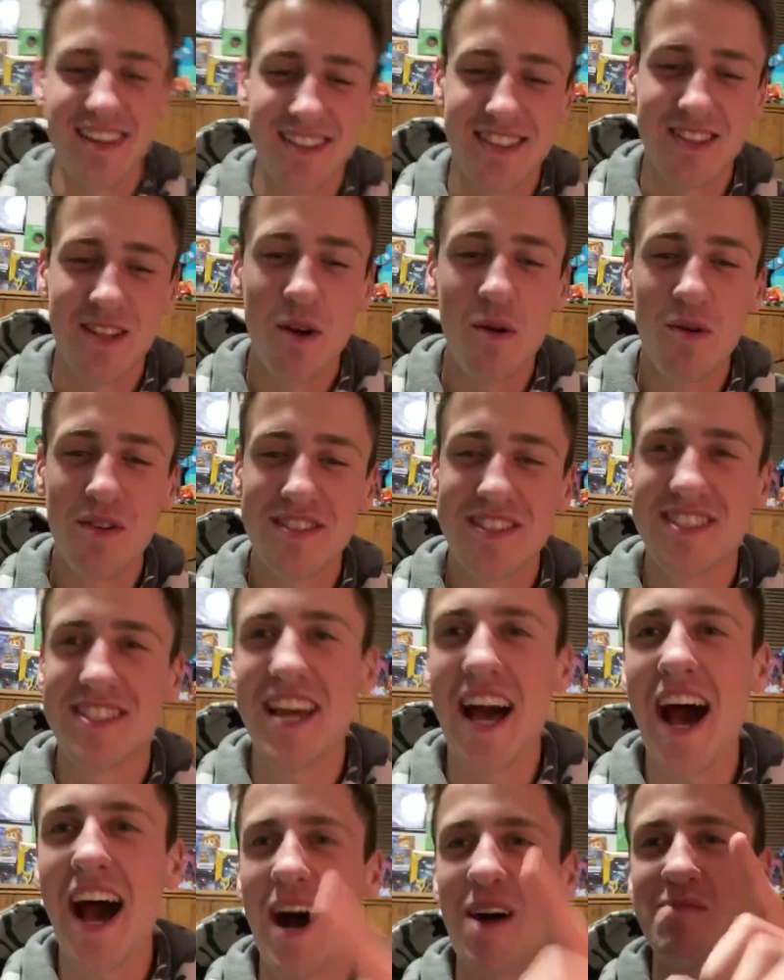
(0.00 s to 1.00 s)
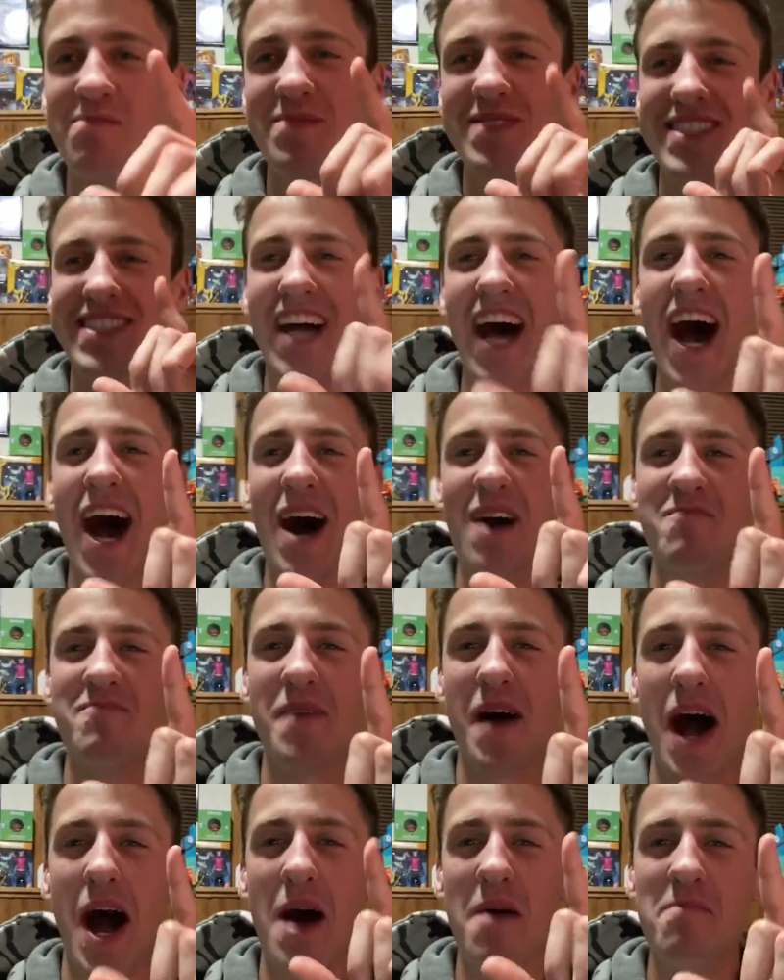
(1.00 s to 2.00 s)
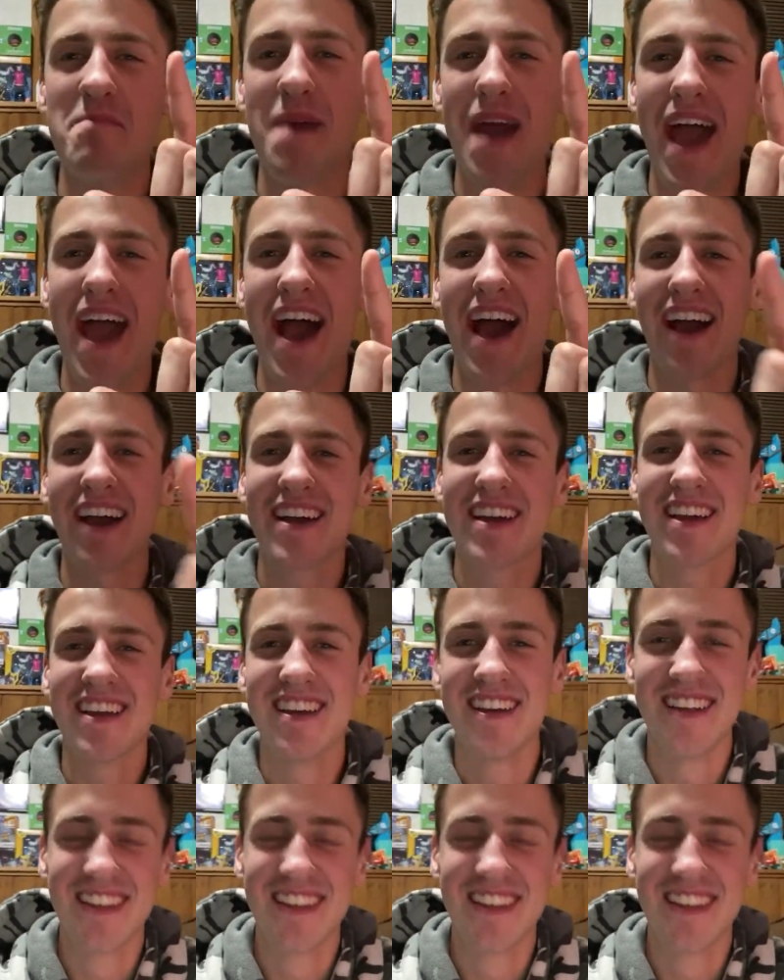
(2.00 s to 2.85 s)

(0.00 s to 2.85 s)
Don't stop. Stop. I'm back.